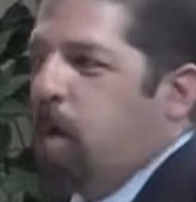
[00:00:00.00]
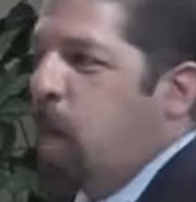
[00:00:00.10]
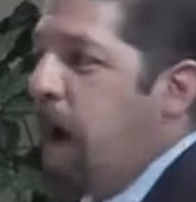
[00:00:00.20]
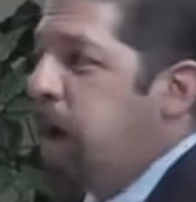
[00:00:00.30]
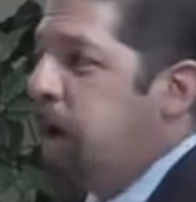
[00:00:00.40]

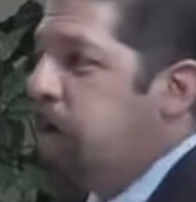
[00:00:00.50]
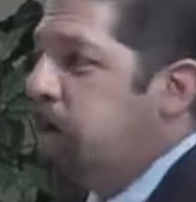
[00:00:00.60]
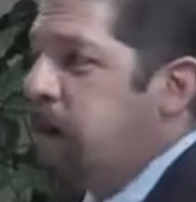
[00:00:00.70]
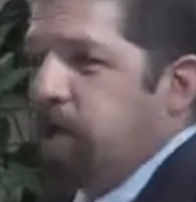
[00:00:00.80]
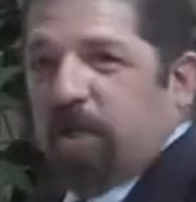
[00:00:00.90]
When
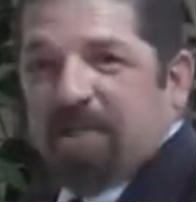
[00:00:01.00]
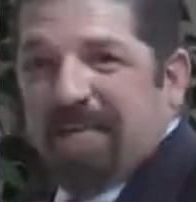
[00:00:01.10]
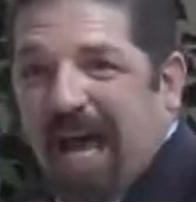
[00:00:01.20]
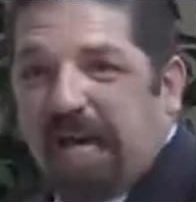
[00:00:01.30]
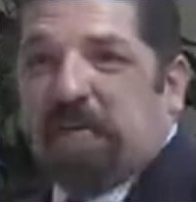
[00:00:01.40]
Genesis
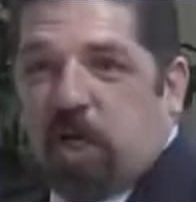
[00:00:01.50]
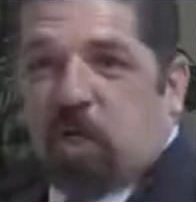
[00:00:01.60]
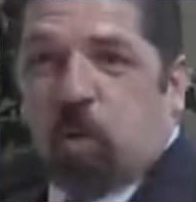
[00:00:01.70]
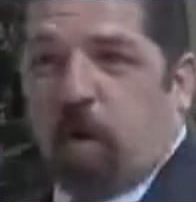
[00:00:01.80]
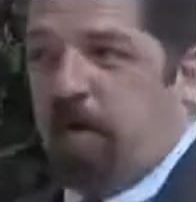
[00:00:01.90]

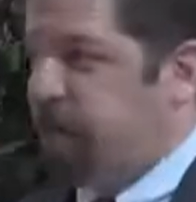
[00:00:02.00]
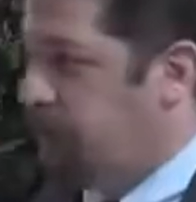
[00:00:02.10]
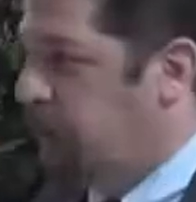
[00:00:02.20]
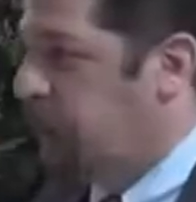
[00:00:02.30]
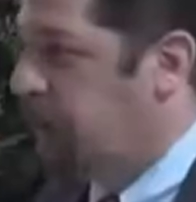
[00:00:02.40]

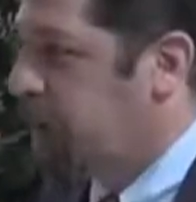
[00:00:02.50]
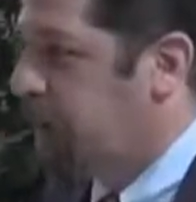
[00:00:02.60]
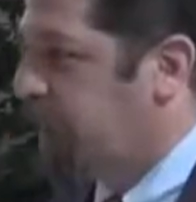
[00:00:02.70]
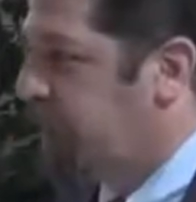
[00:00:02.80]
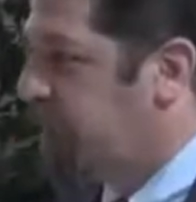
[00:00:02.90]
19:24,
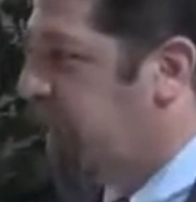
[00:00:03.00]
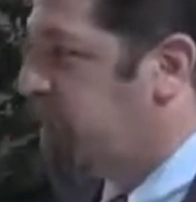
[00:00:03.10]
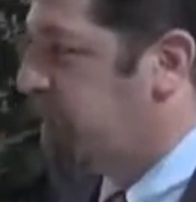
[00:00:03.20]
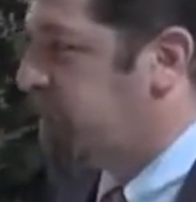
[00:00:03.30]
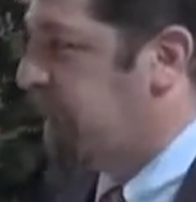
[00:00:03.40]
one of my
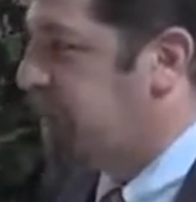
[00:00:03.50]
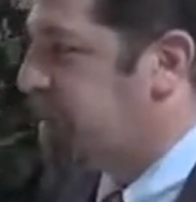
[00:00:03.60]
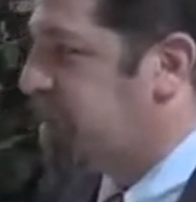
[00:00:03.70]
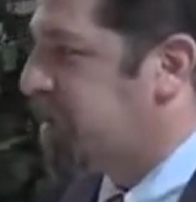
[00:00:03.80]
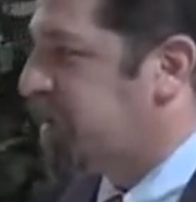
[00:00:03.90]
favorite
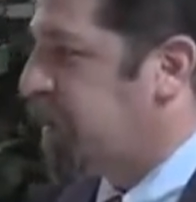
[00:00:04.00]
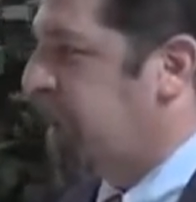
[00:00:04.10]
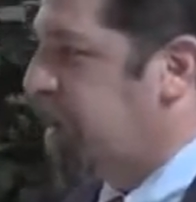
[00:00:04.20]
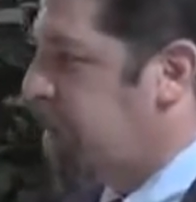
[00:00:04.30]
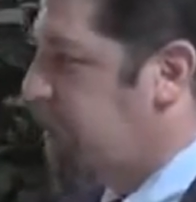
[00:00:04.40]
texts,
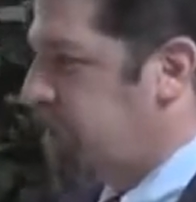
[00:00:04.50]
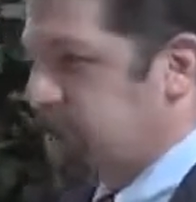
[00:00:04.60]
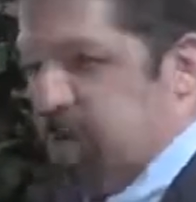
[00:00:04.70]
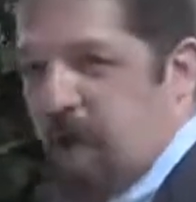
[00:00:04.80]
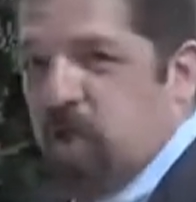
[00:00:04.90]
right?
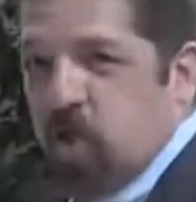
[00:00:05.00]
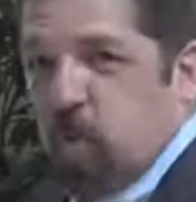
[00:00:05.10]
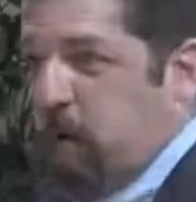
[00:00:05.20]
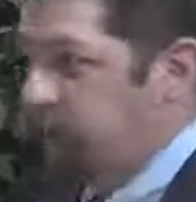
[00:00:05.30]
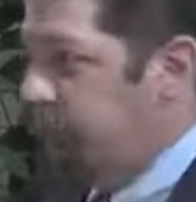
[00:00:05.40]
Genesis
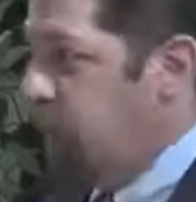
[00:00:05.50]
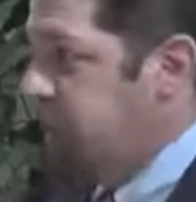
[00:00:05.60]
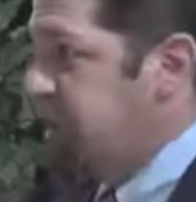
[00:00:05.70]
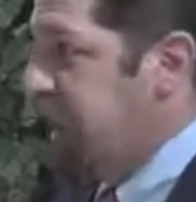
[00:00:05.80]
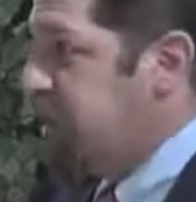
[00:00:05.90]

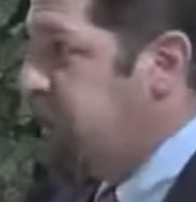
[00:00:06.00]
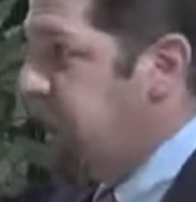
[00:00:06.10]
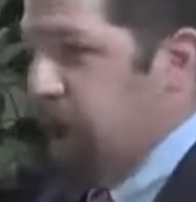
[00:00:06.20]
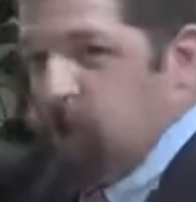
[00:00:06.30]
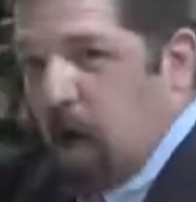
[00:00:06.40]
19:24 says,
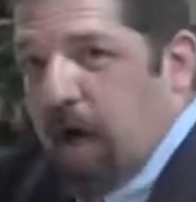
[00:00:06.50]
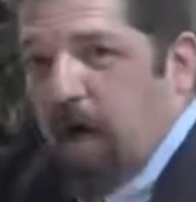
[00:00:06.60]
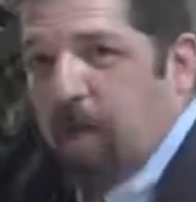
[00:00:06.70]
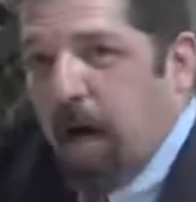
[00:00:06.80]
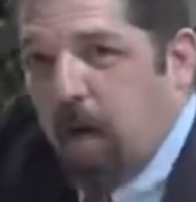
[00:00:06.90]
it's
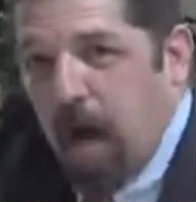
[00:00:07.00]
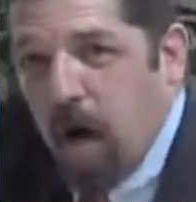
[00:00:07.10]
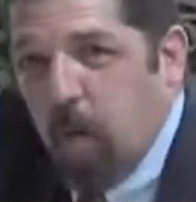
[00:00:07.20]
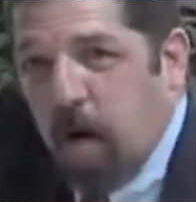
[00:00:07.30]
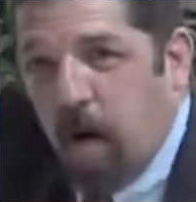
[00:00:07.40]
talking about
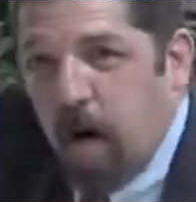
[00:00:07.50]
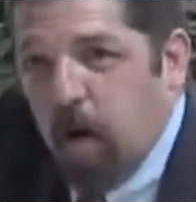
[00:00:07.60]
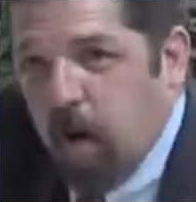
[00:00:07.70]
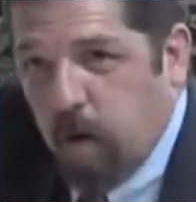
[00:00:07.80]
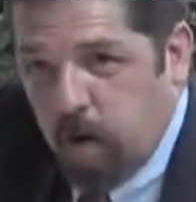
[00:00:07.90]
Yahweh
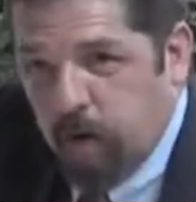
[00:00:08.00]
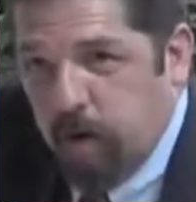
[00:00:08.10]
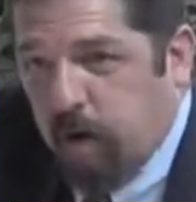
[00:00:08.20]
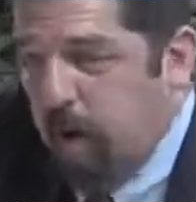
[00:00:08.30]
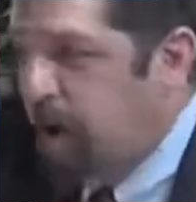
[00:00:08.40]
on
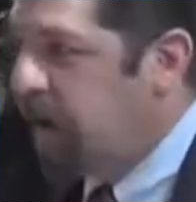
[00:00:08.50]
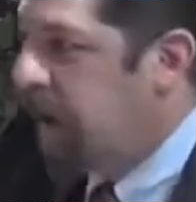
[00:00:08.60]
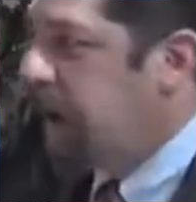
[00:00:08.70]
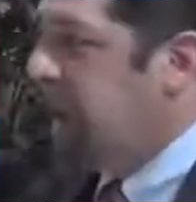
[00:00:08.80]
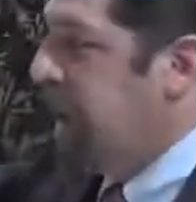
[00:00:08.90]
earth,
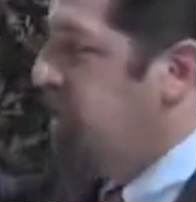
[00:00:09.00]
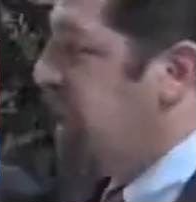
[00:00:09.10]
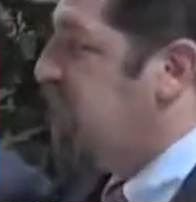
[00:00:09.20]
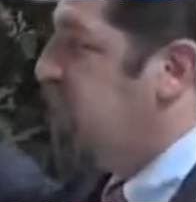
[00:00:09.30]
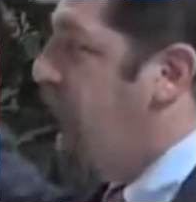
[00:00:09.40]
and it
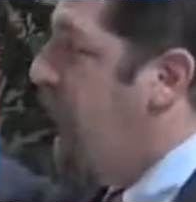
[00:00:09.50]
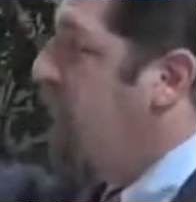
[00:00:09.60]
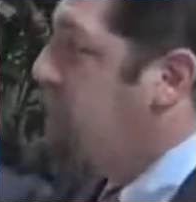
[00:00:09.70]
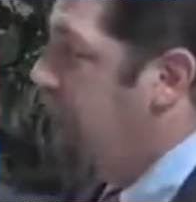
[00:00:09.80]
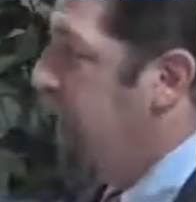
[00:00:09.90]
says,
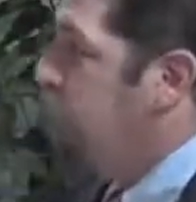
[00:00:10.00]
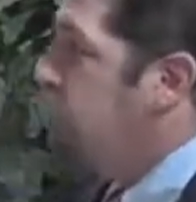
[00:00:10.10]
Yahweh